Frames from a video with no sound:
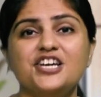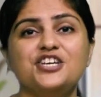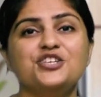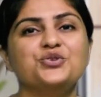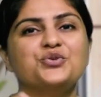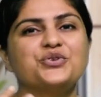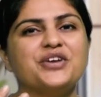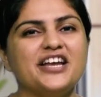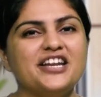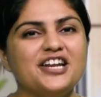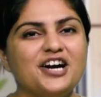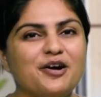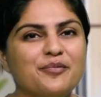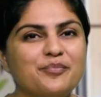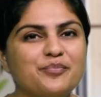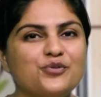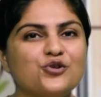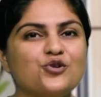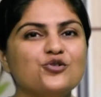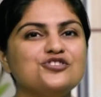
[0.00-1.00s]
You can
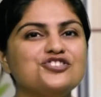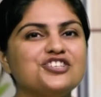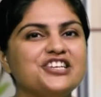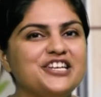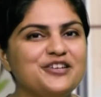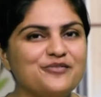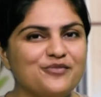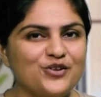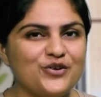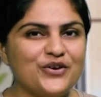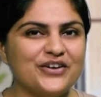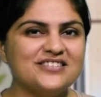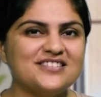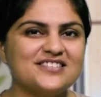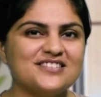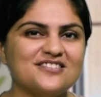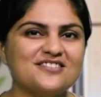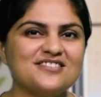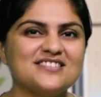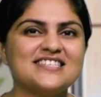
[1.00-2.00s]
approach
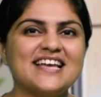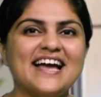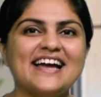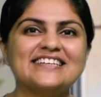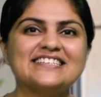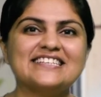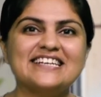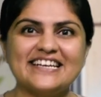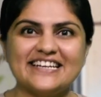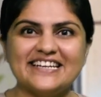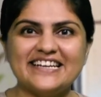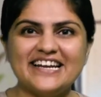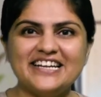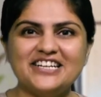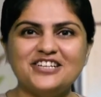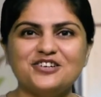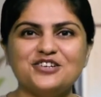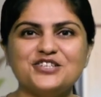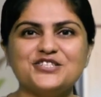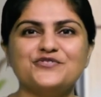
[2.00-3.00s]
influencers and
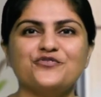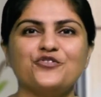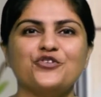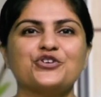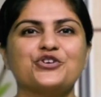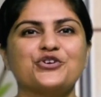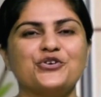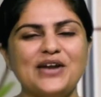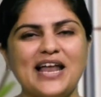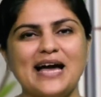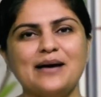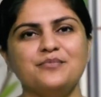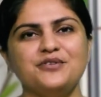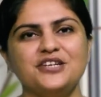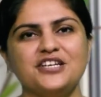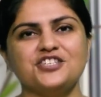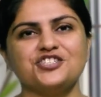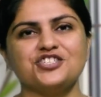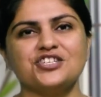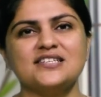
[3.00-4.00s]
creators for
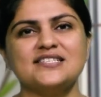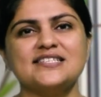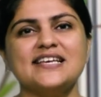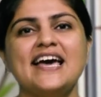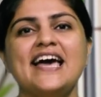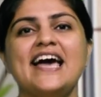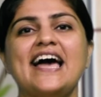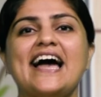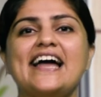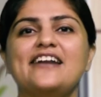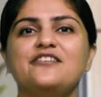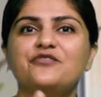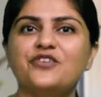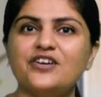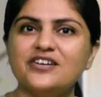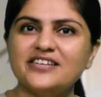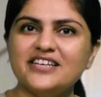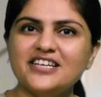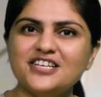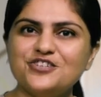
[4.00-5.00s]
collaborations and
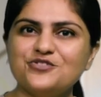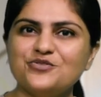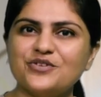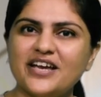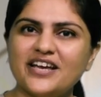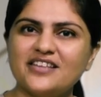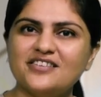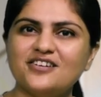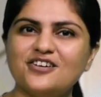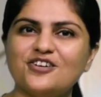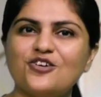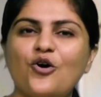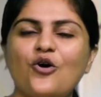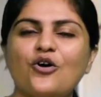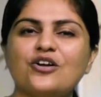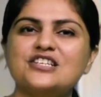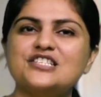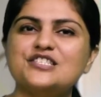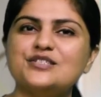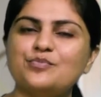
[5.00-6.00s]
working together
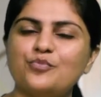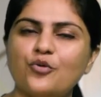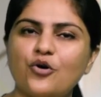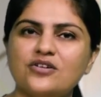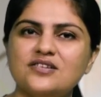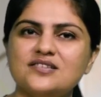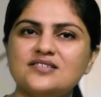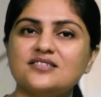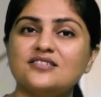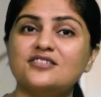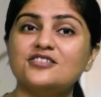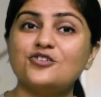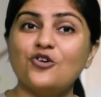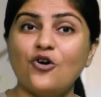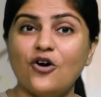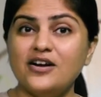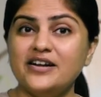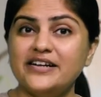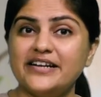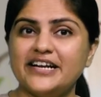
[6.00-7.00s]
on sponsored
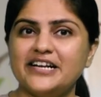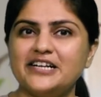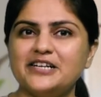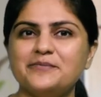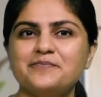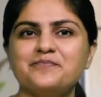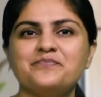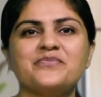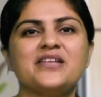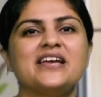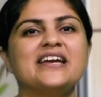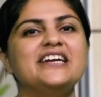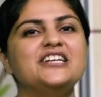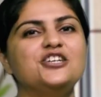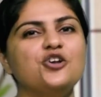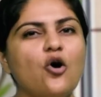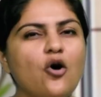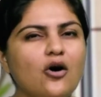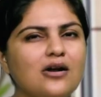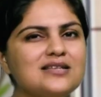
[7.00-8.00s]
content. It
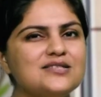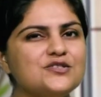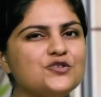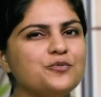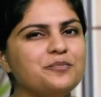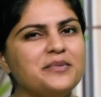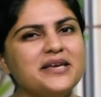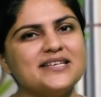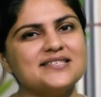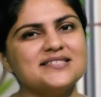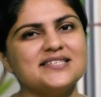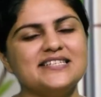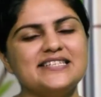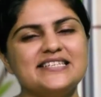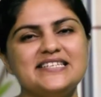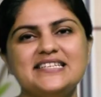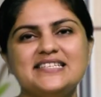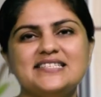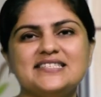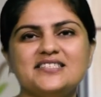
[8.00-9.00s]
also makes it
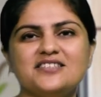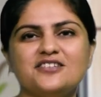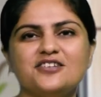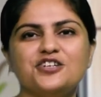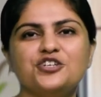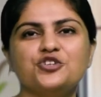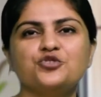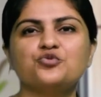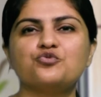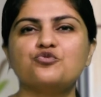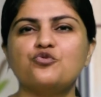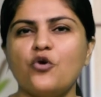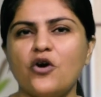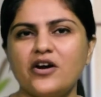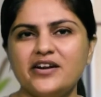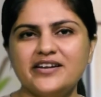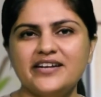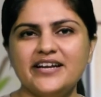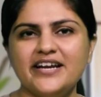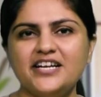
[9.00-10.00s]
easier to
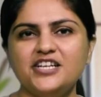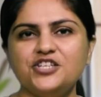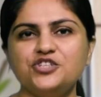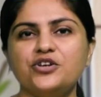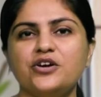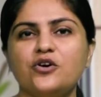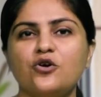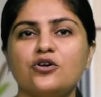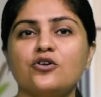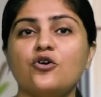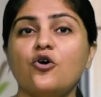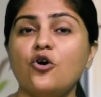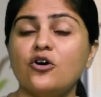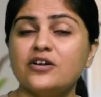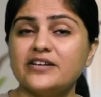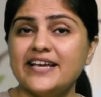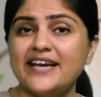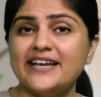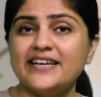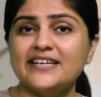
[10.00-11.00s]
coordinate your
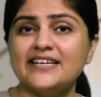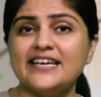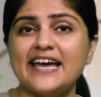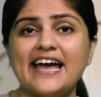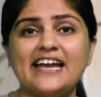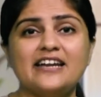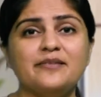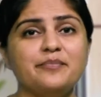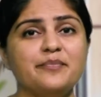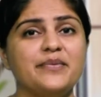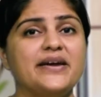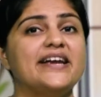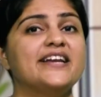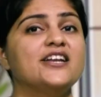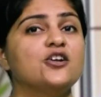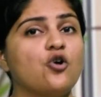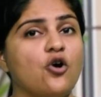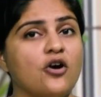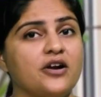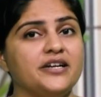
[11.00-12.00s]
organic and paid
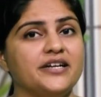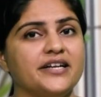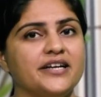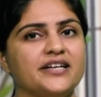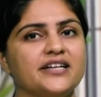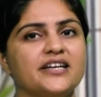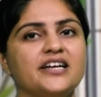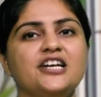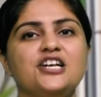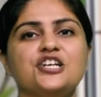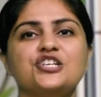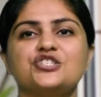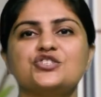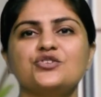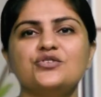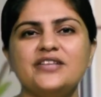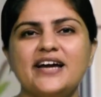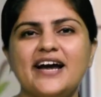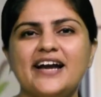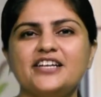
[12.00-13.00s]
content so
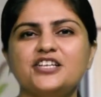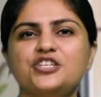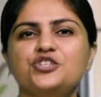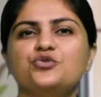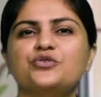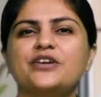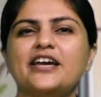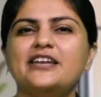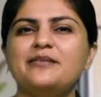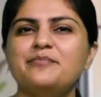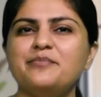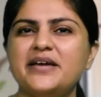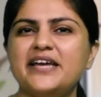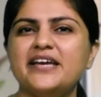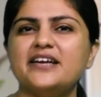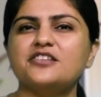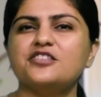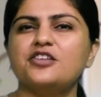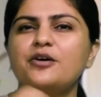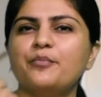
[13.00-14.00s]
that you can
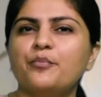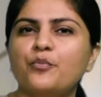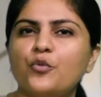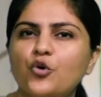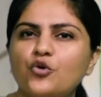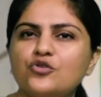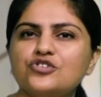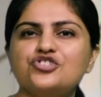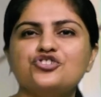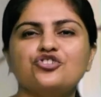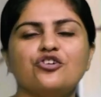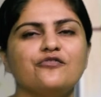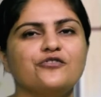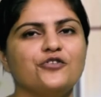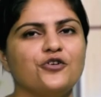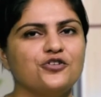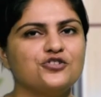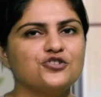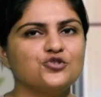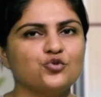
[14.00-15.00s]
make the most of
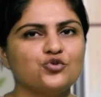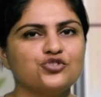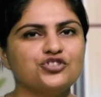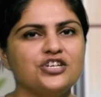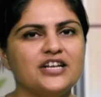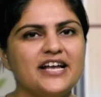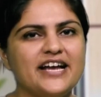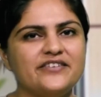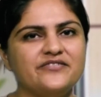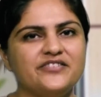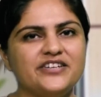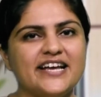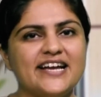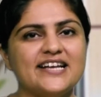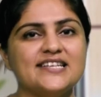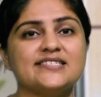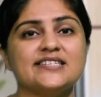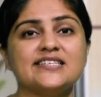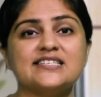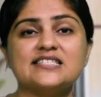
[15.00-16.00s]
your social
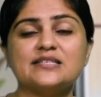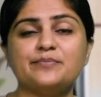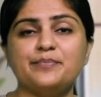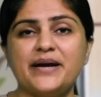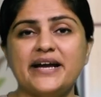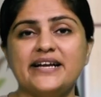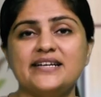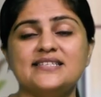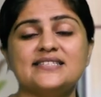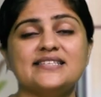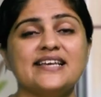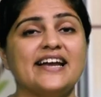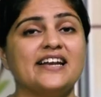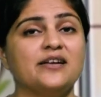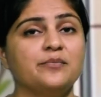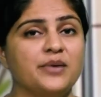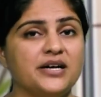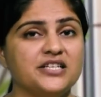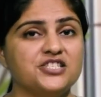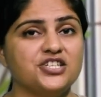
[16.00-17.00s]
advertising spends
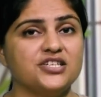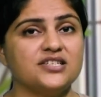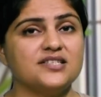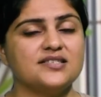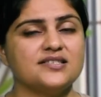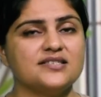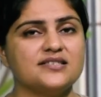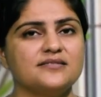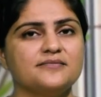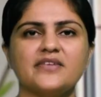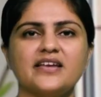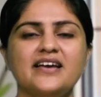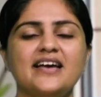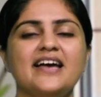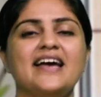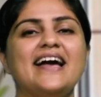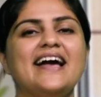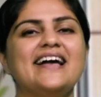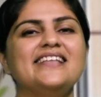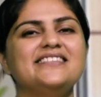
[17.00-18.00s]
and budgets.
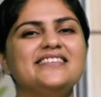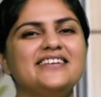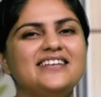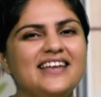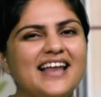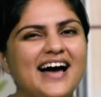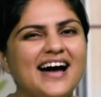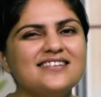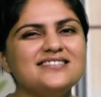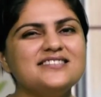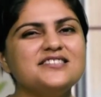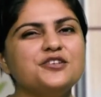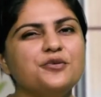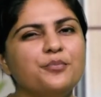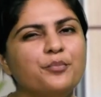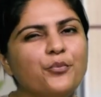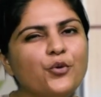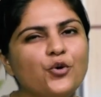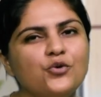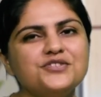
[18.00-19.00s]
And the last
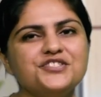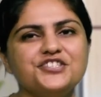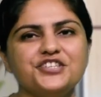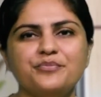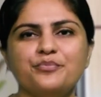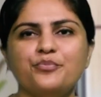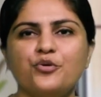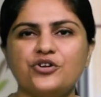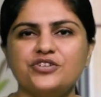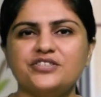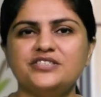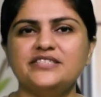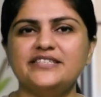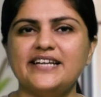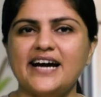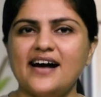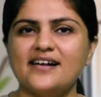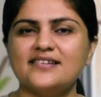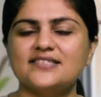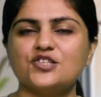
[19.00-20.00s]
most important
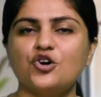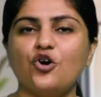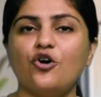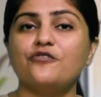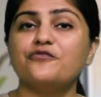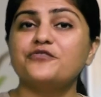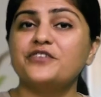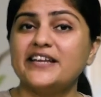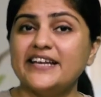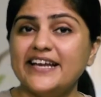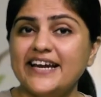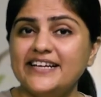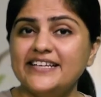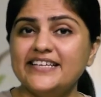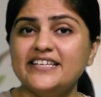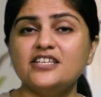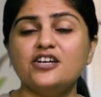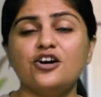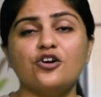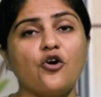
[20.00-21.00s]
task of
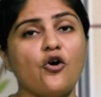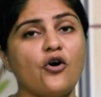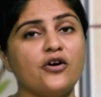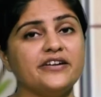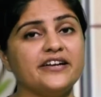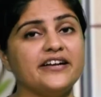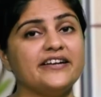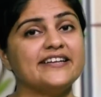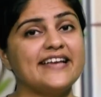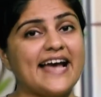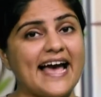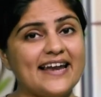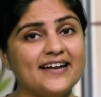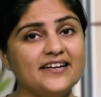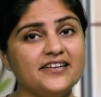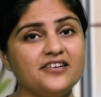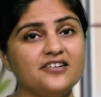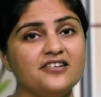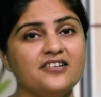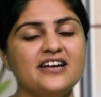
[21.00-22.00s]
creating a content
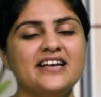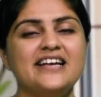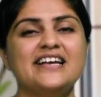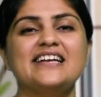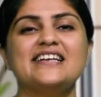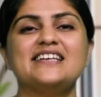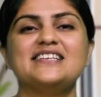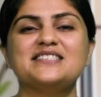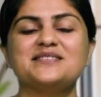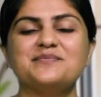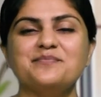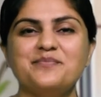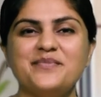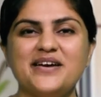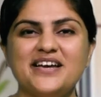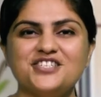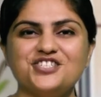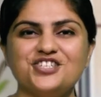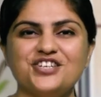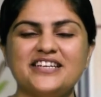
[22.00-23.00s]
calendar is
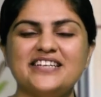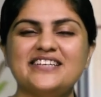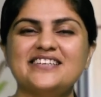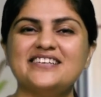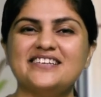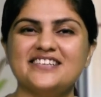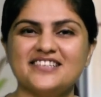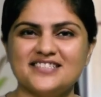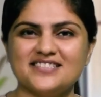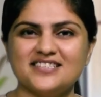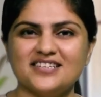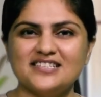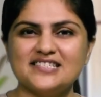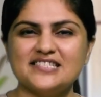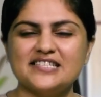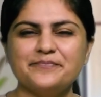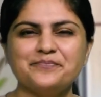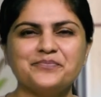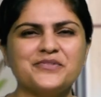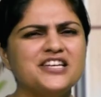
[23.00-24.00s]
measuring results.
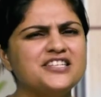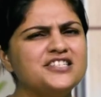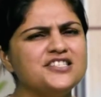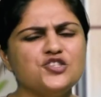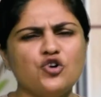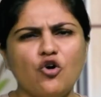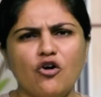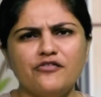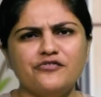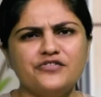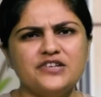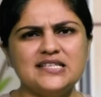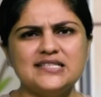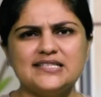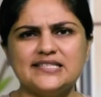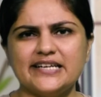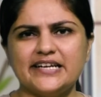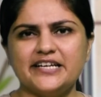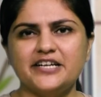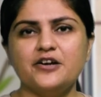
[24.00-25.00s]
It is often
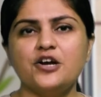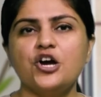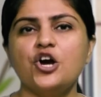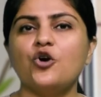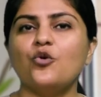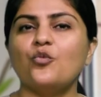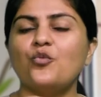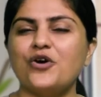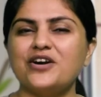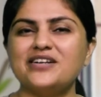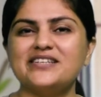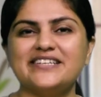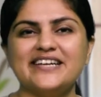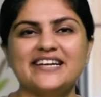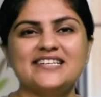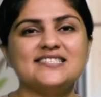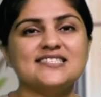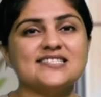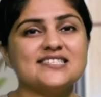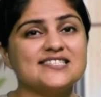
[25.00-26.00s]
said, what
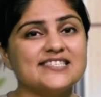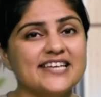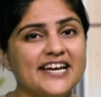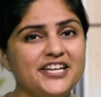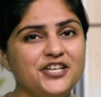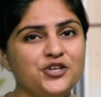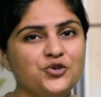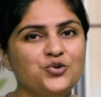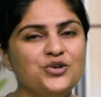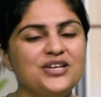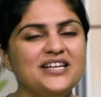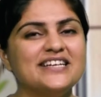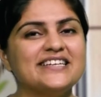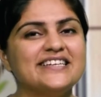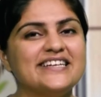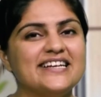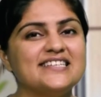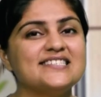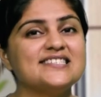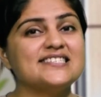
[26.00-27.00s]
gets scheduled
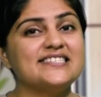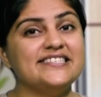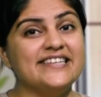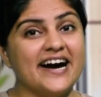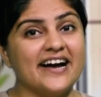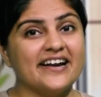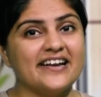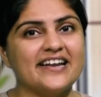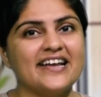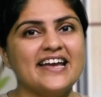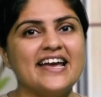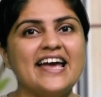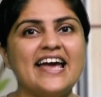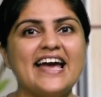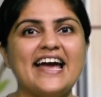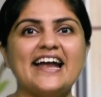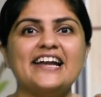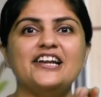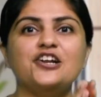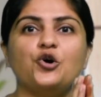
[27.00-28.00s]
gets done,
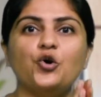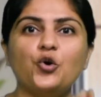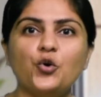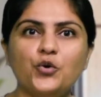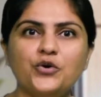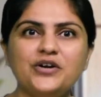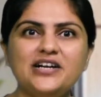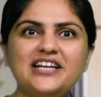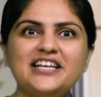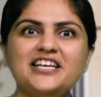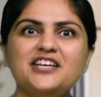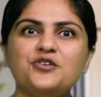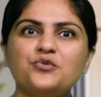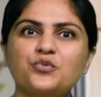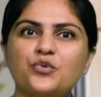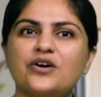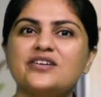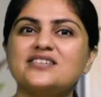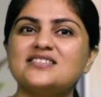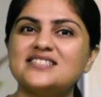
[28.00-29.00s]
and only
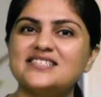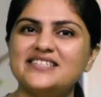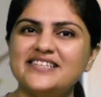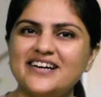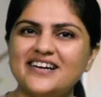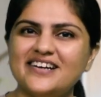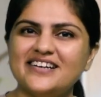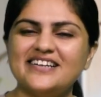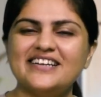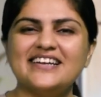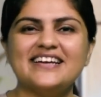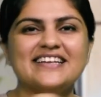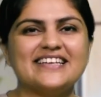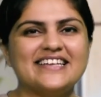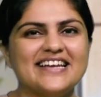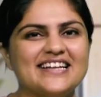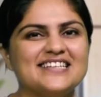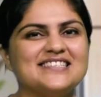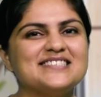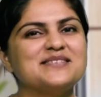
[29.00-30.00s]
what's done
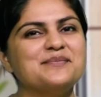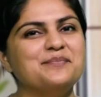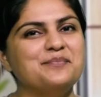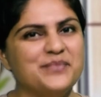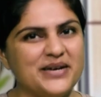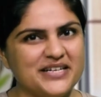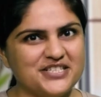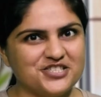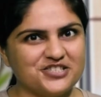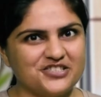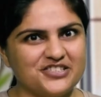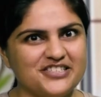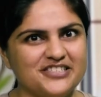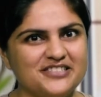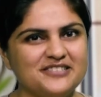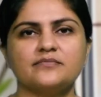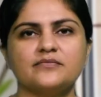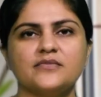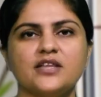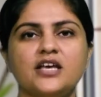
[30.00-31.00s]
gets measured.
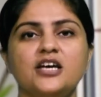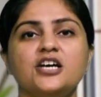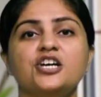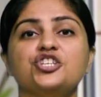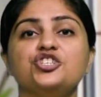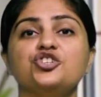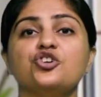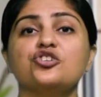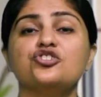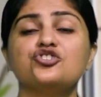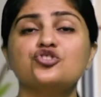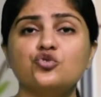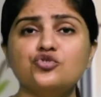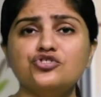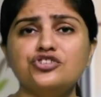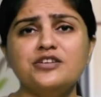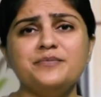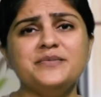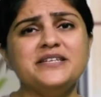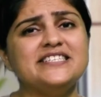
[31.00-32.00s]
Your
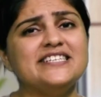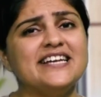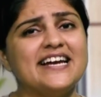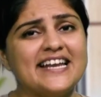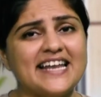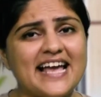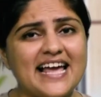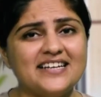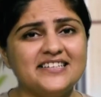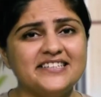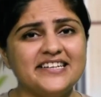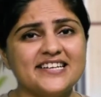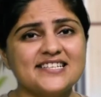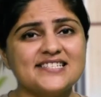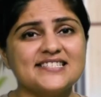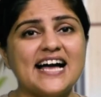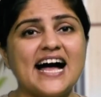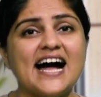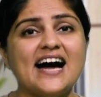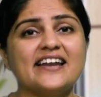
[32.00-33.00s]
social media analytics
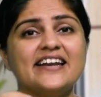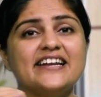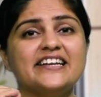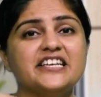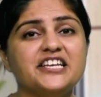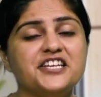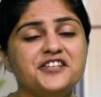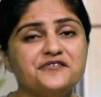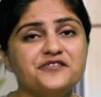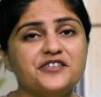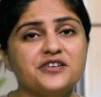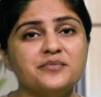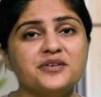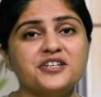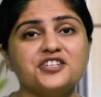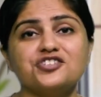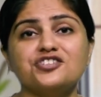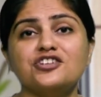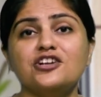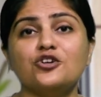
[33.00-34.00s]
are an
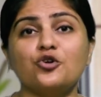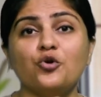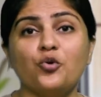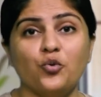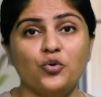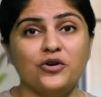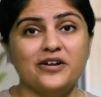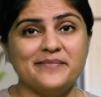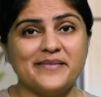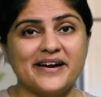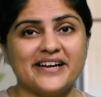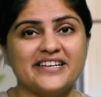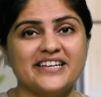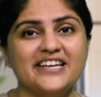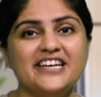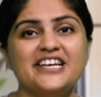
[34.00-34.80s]
informational goldmine.